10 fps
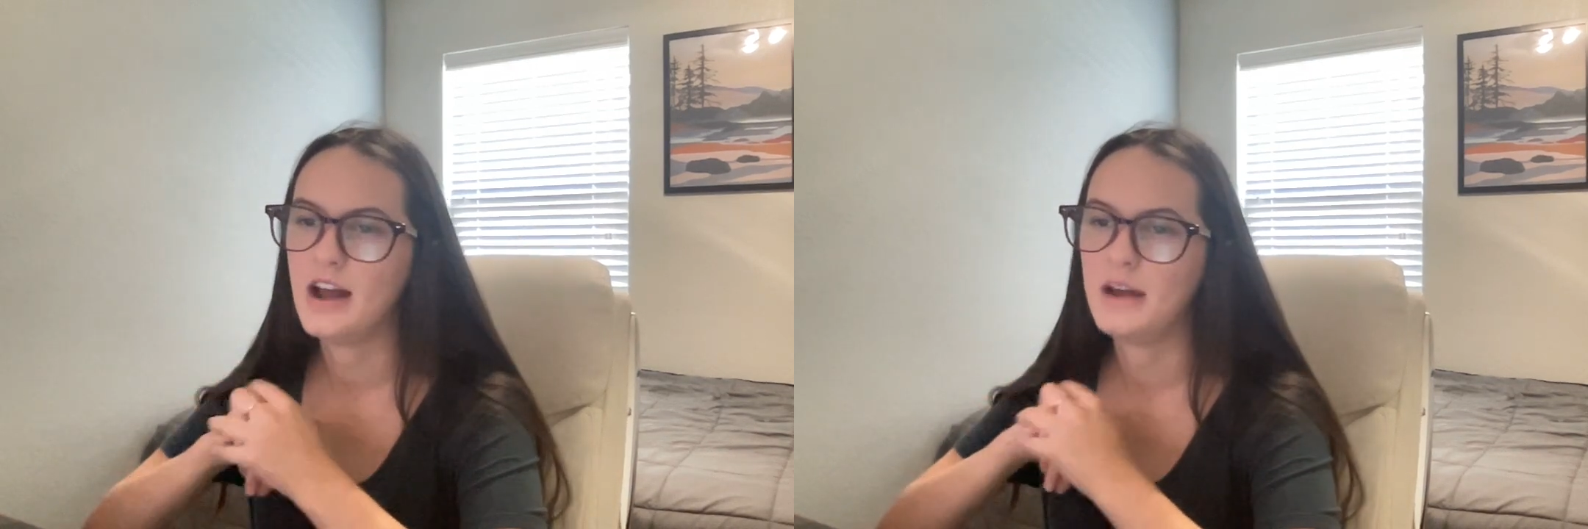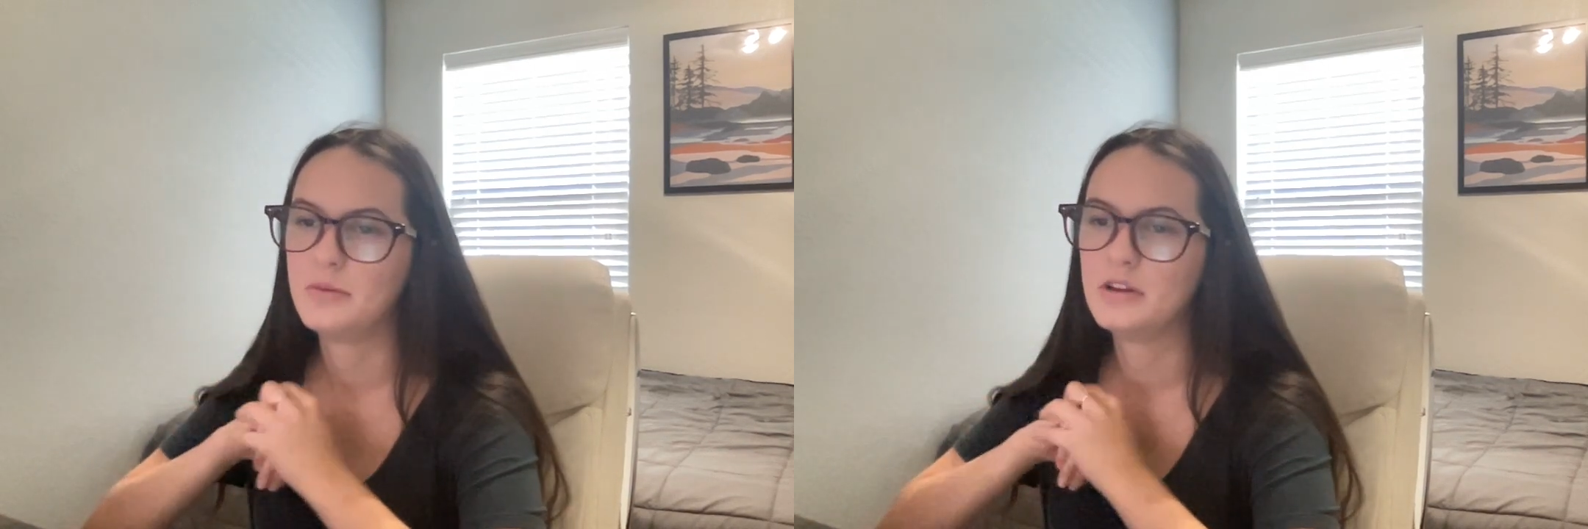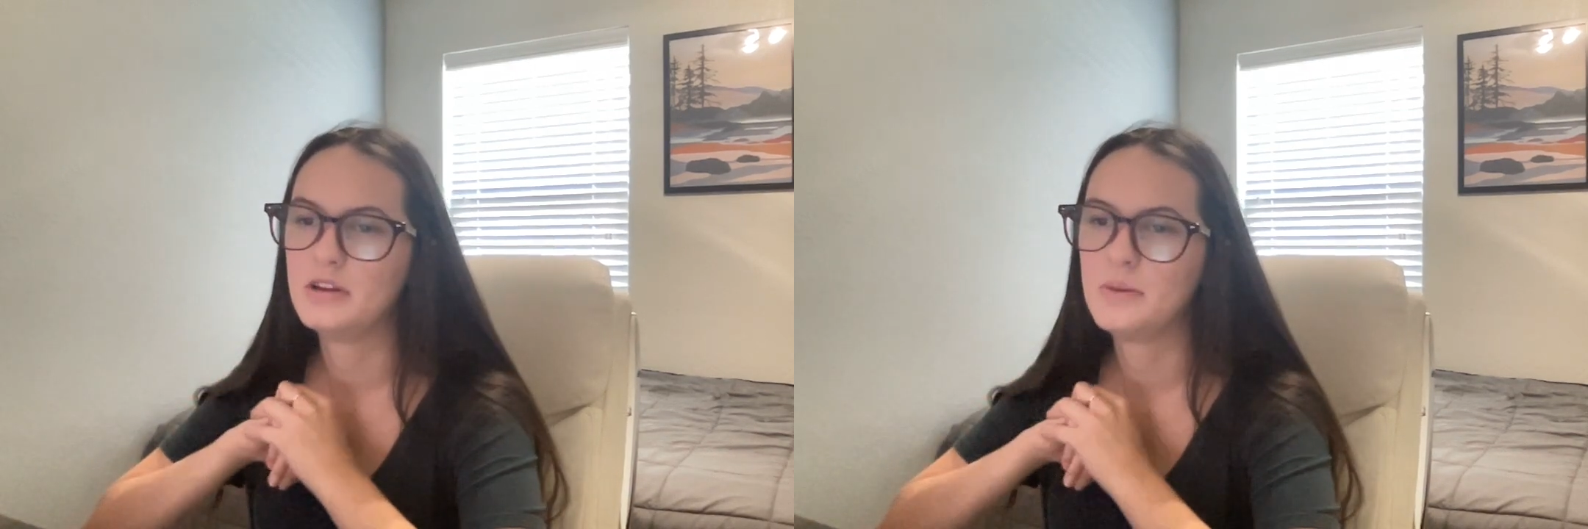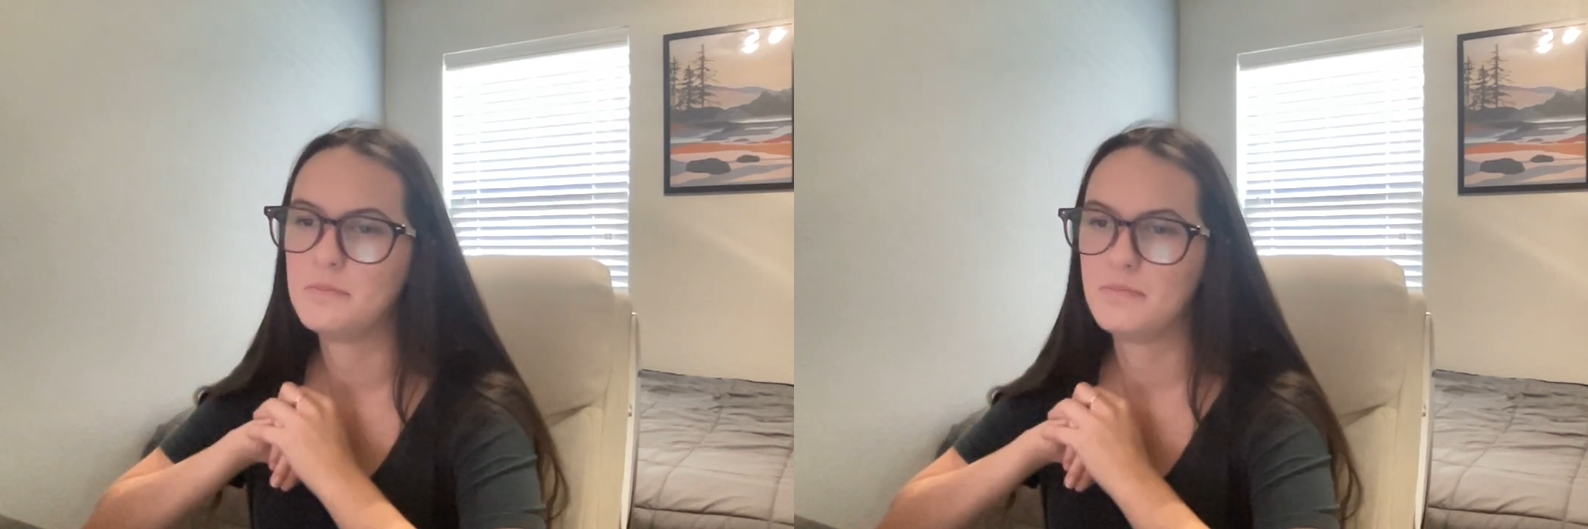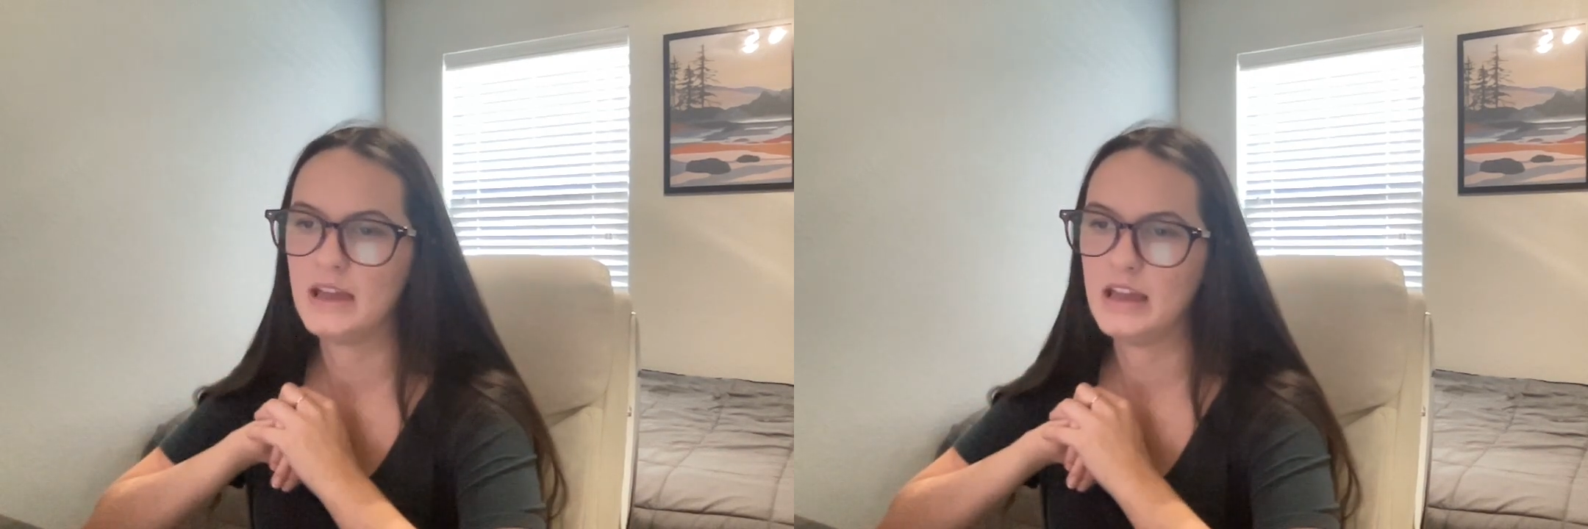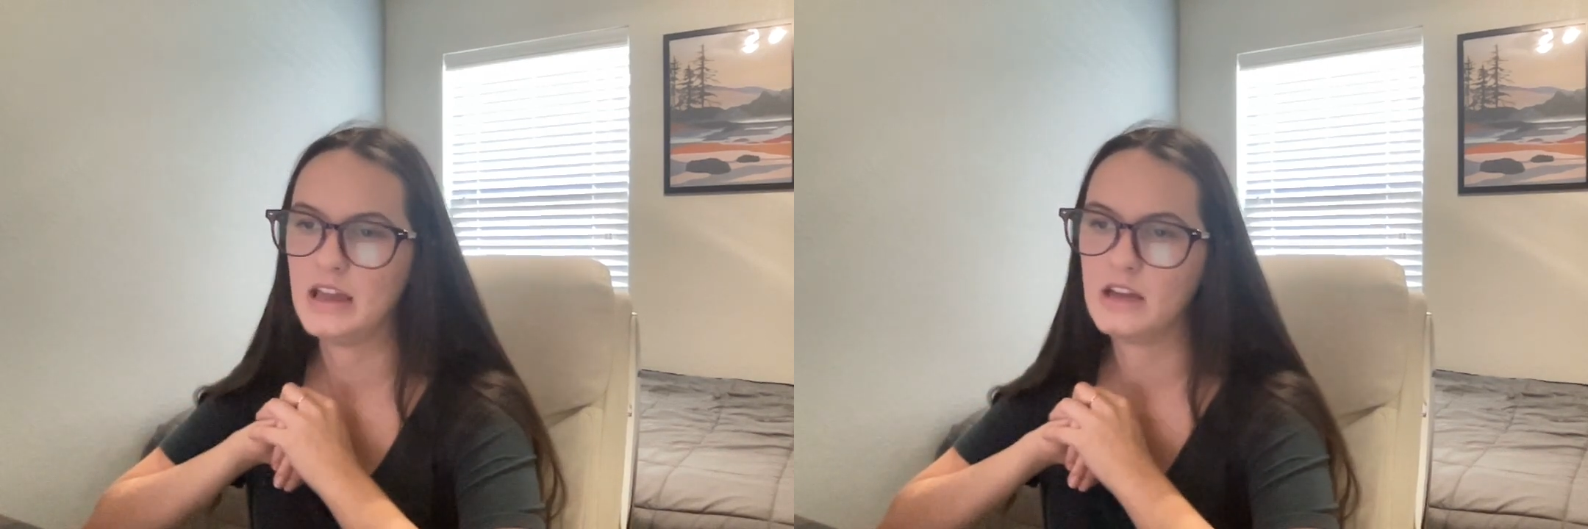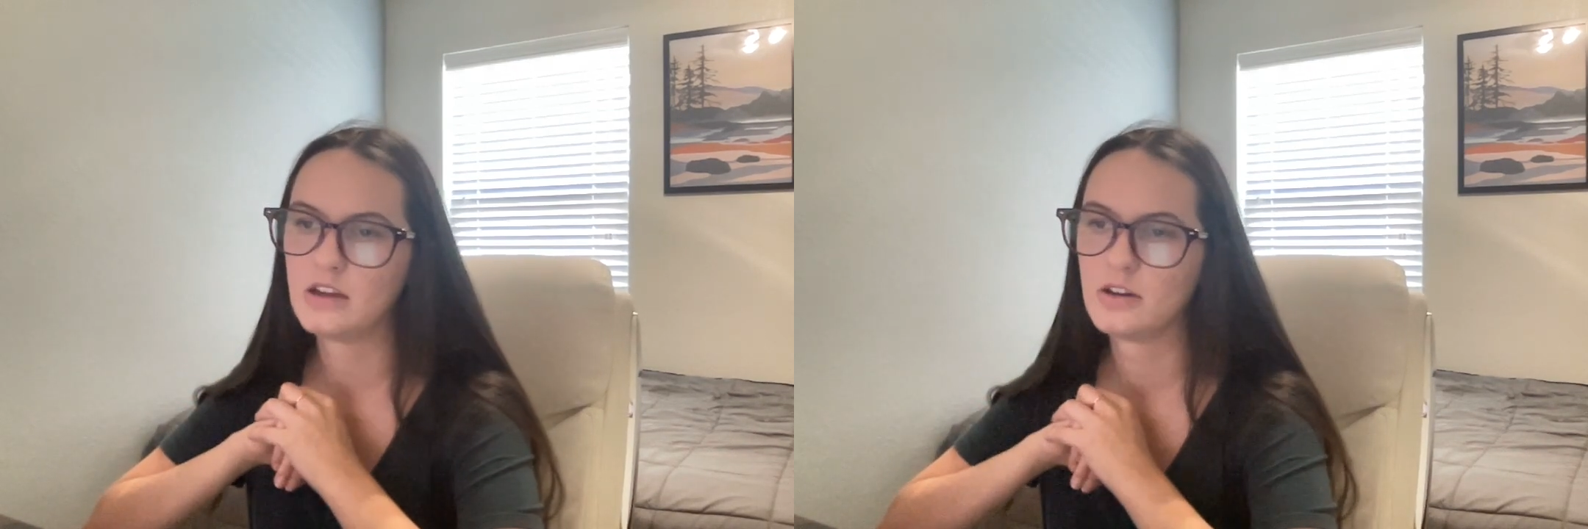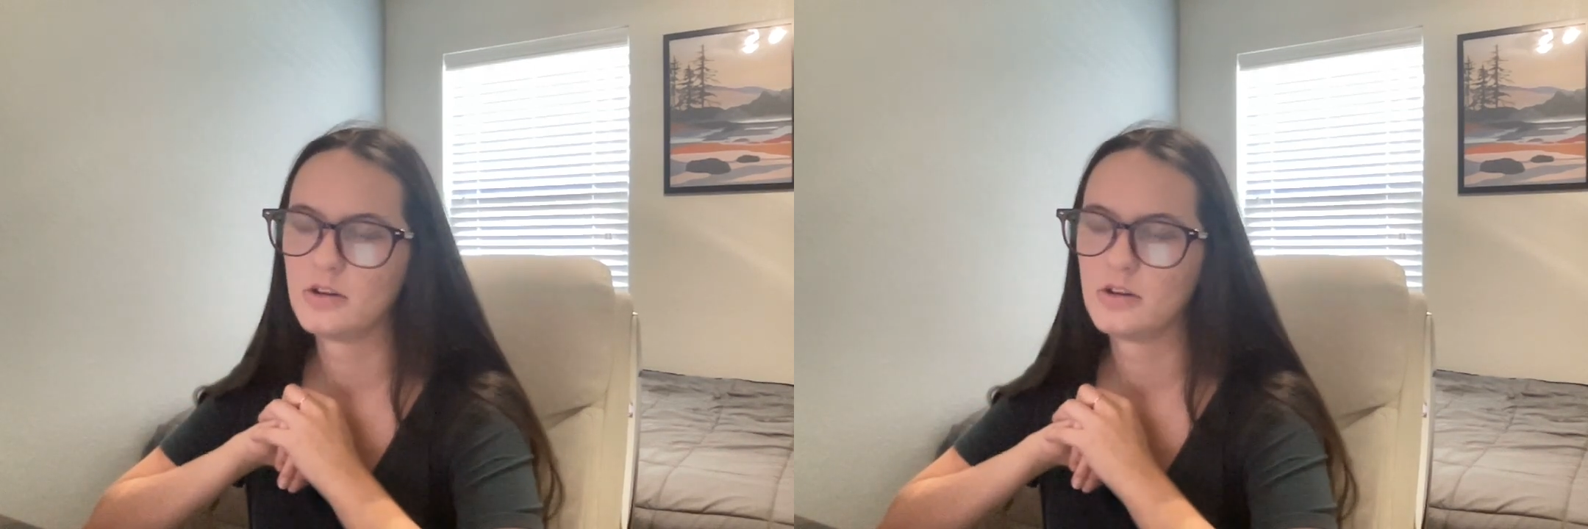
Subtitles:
I would make,